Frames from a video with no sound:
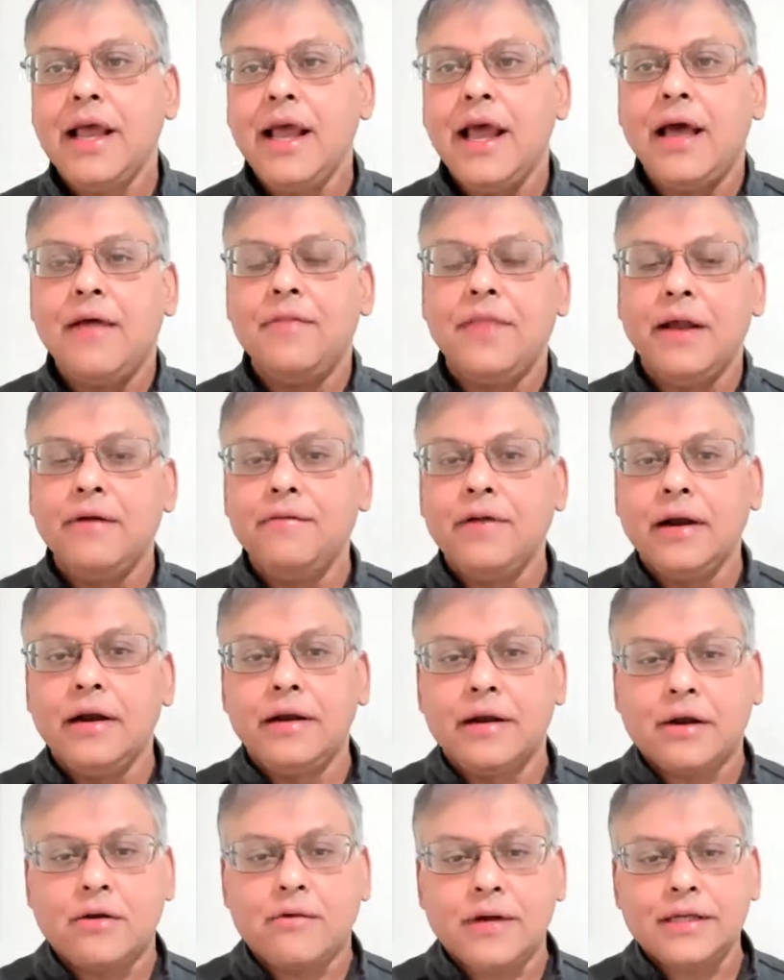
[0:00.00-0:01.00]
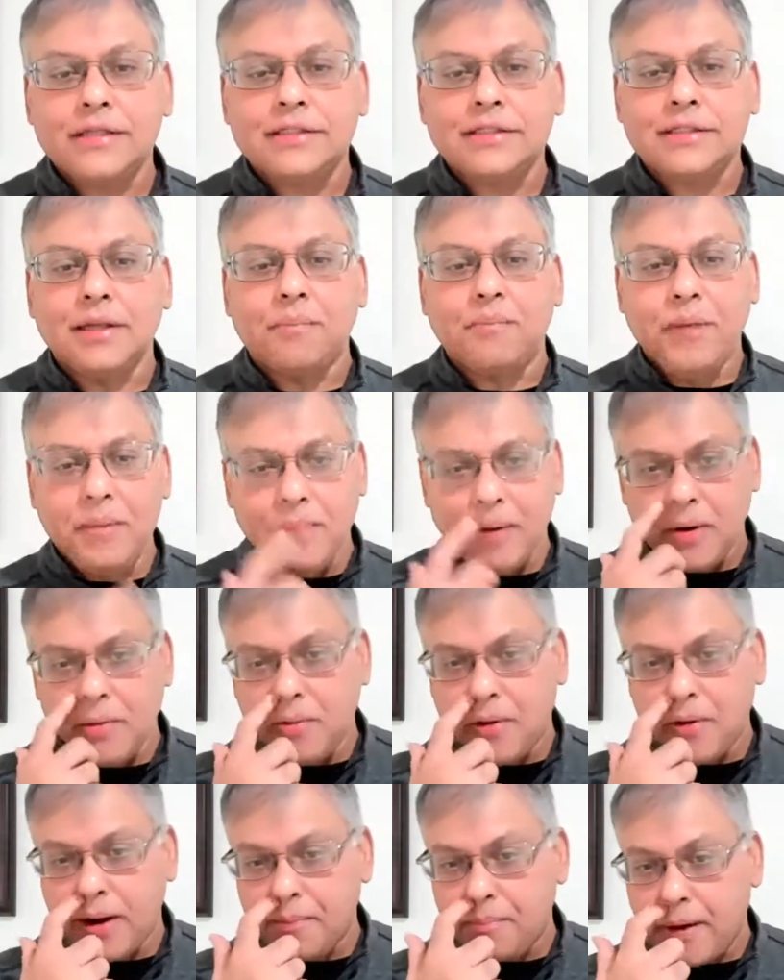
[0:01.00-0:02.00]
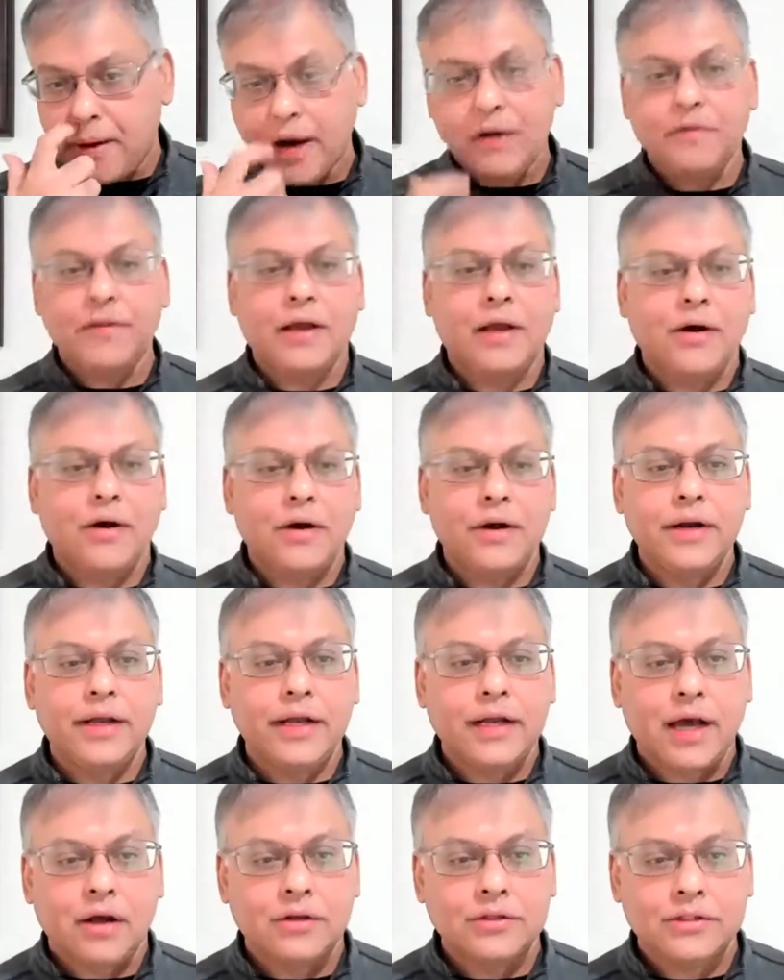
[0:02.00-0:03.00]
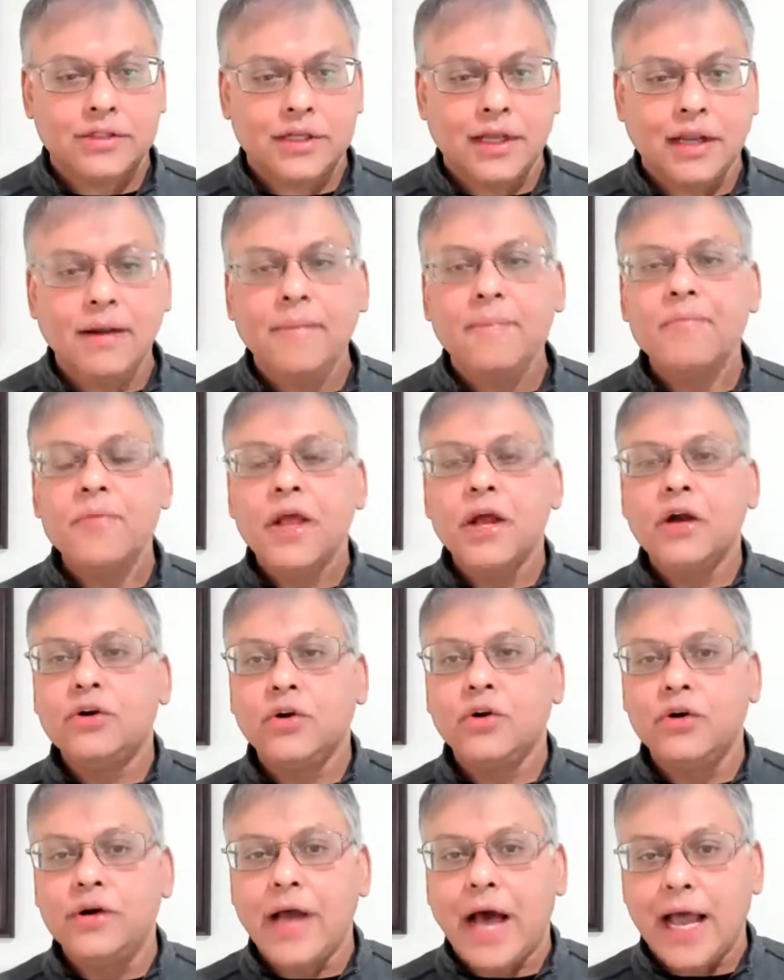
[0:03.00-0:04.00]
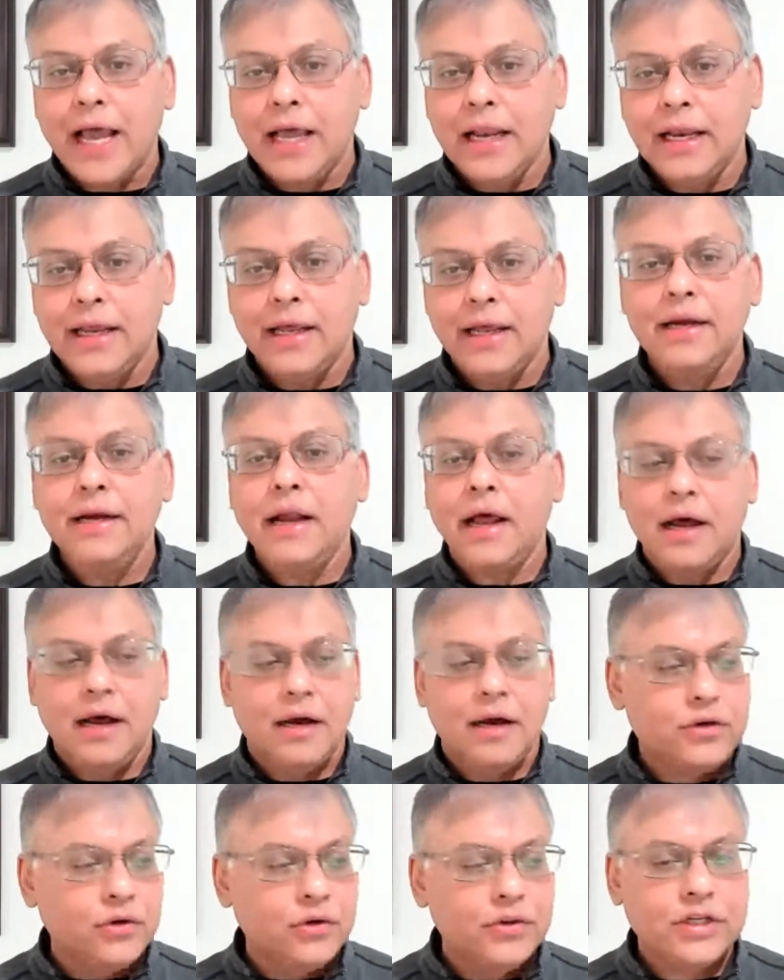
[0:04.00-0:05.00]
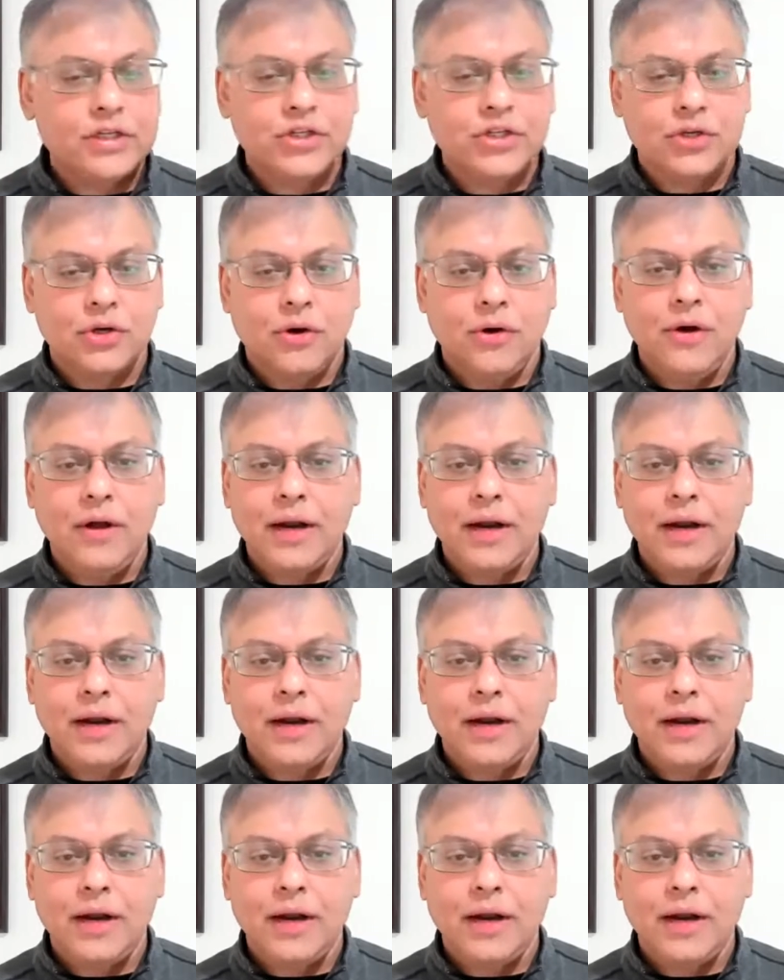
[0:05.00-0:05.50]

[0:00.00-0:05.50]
and then we'll request the people who are part of the governing council to dial in to the show.